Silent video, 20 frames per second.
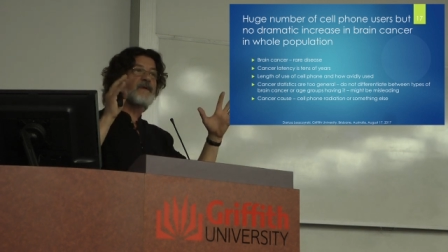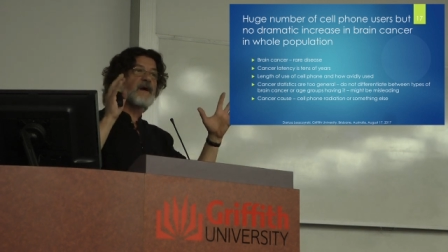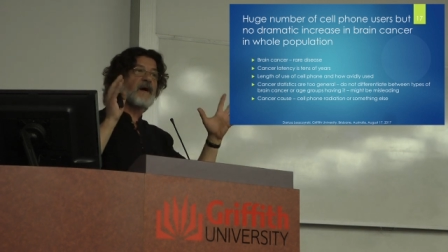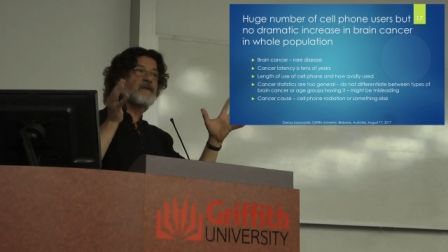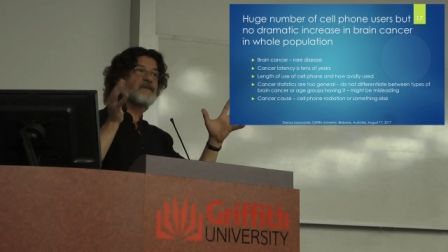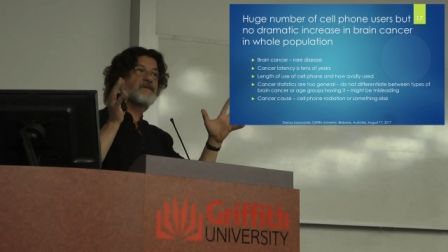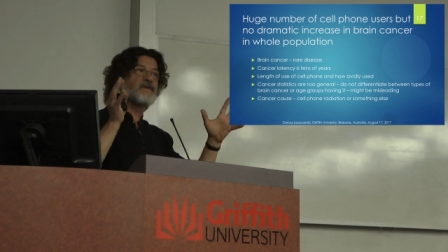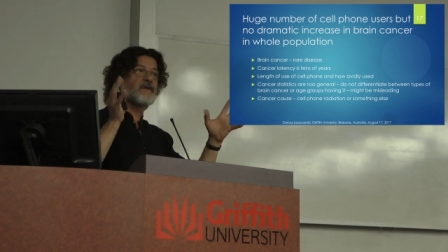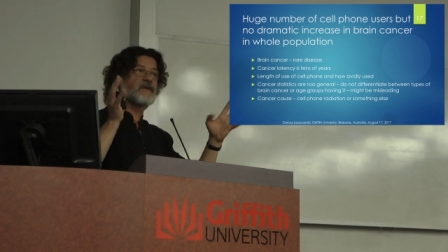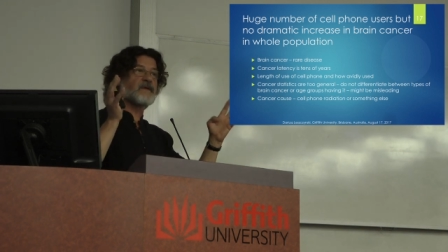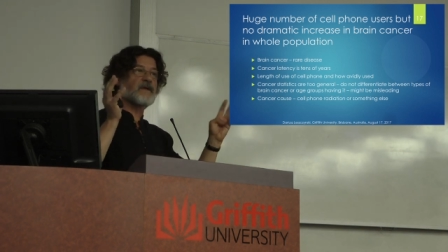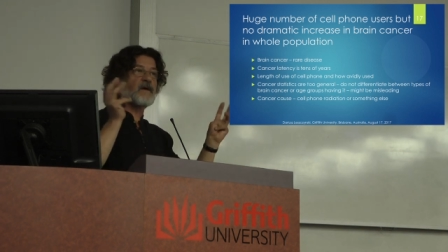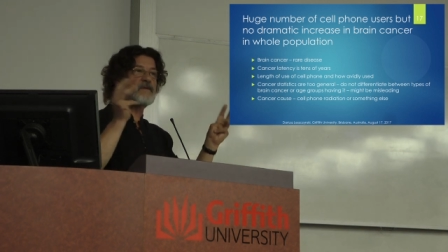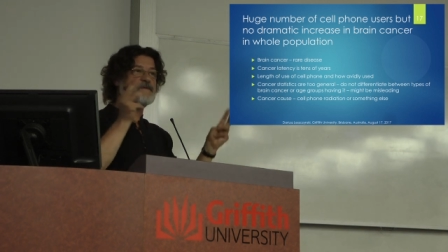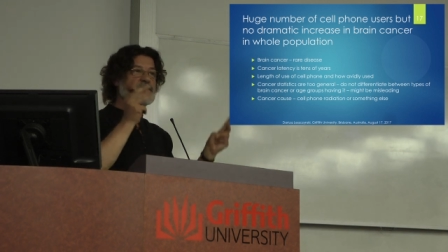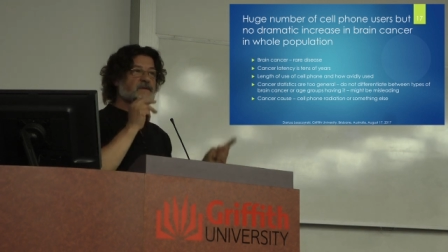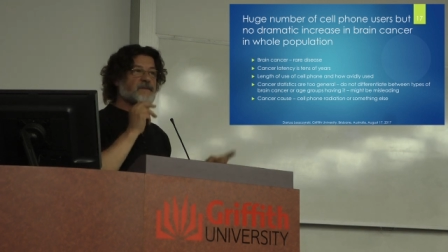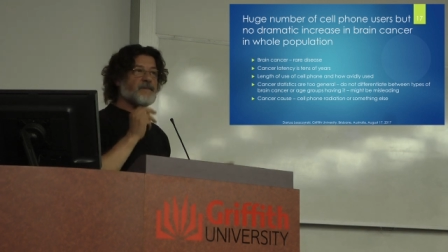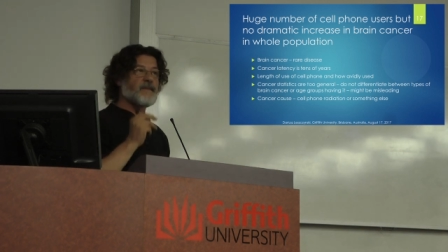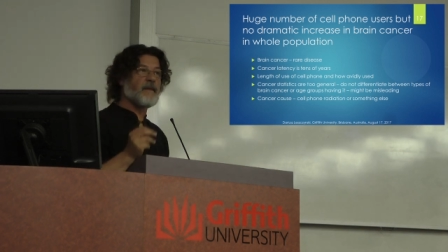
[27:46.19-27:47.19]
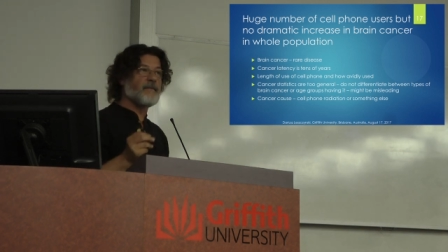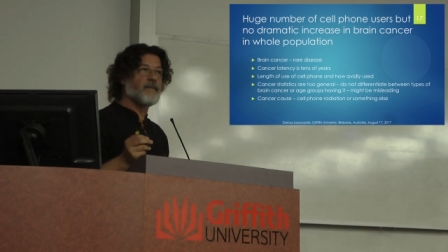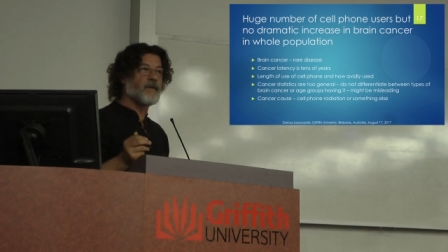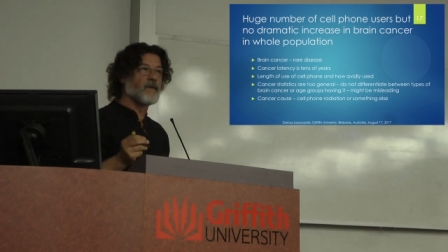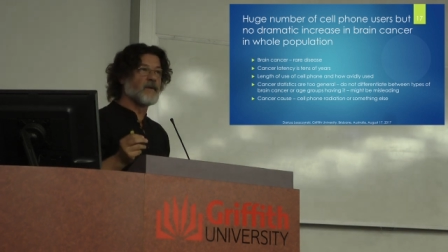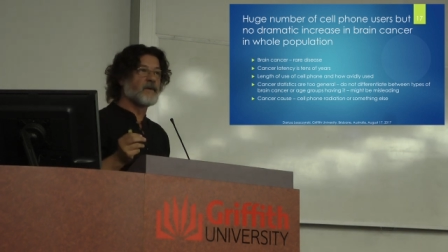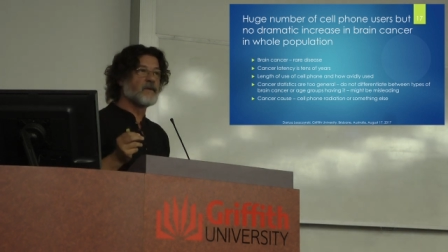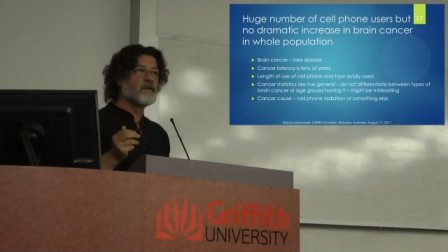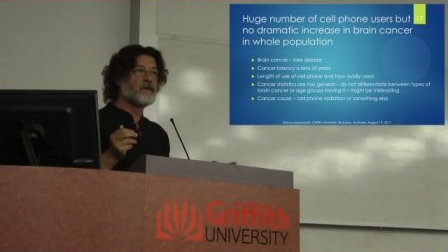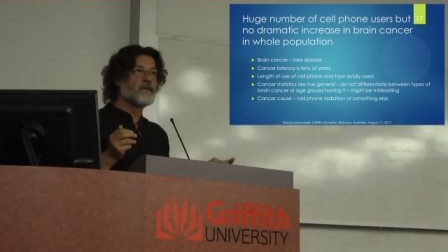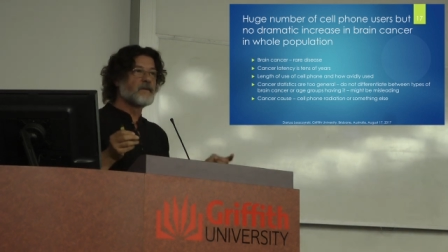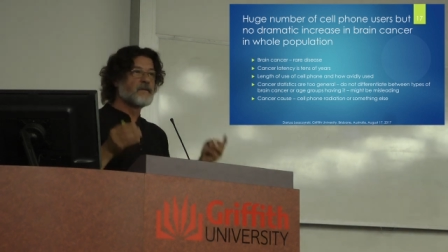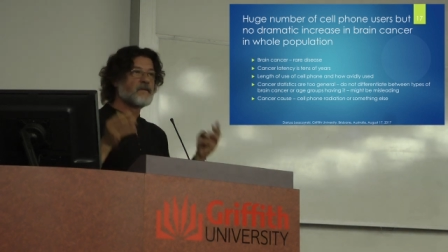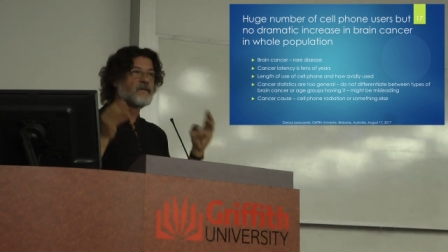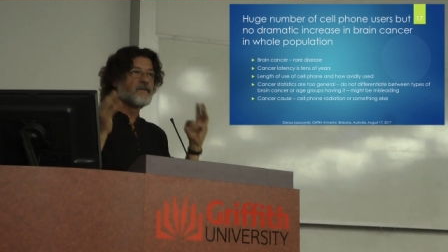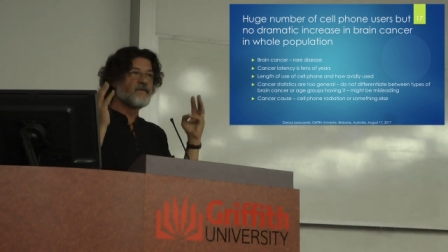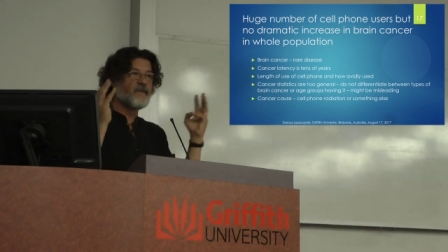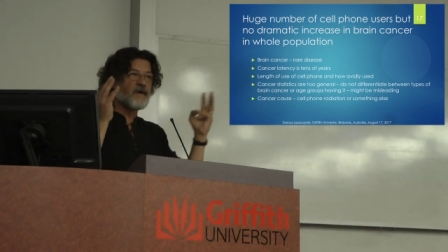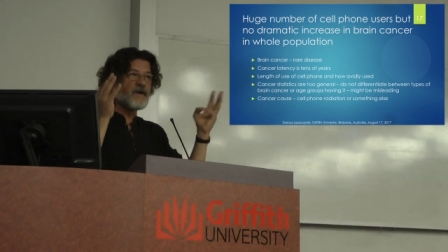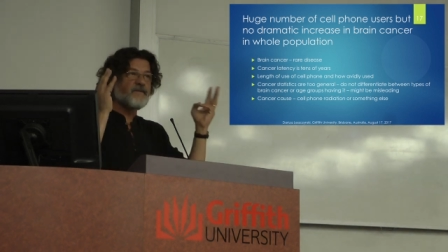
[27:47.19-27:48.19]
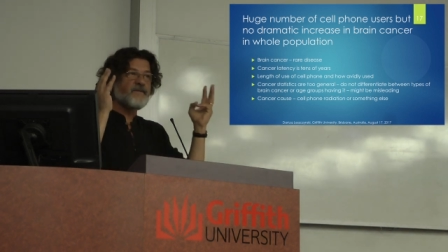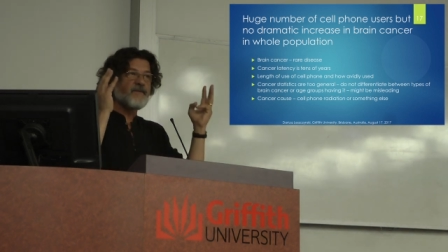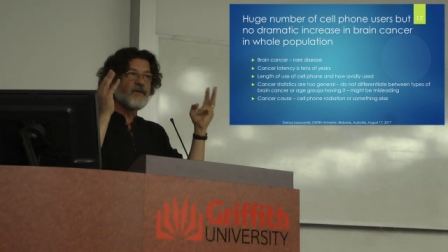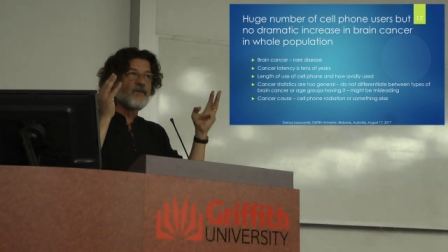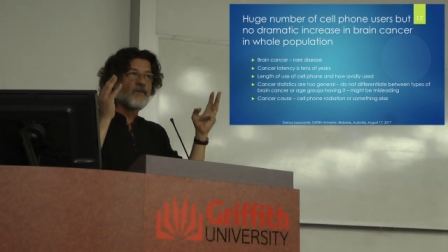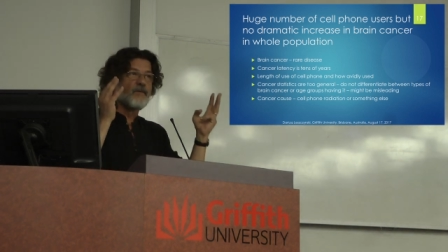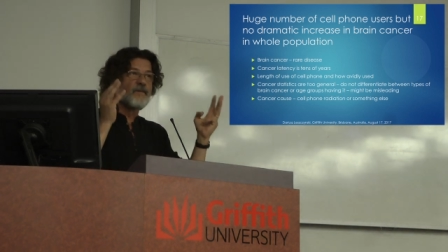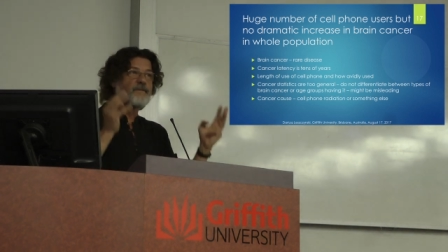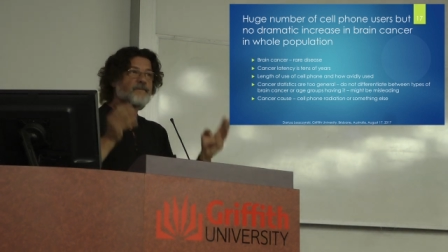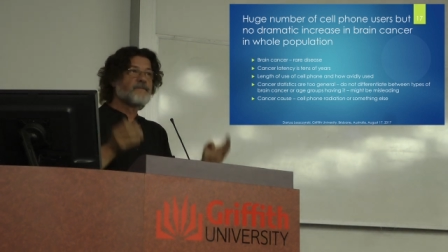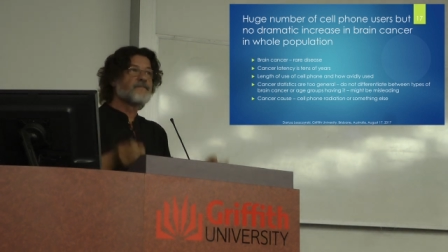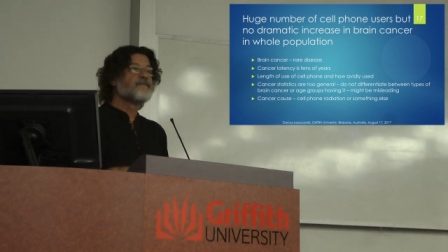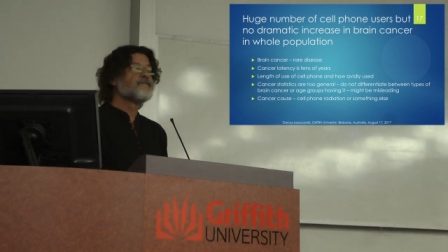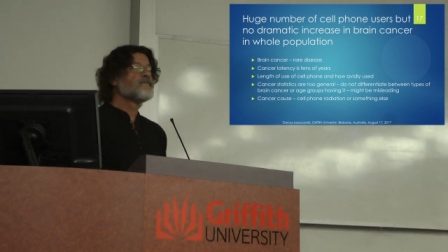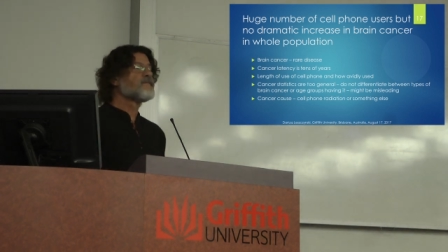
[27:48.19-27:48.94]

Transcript: 100,000 people, very few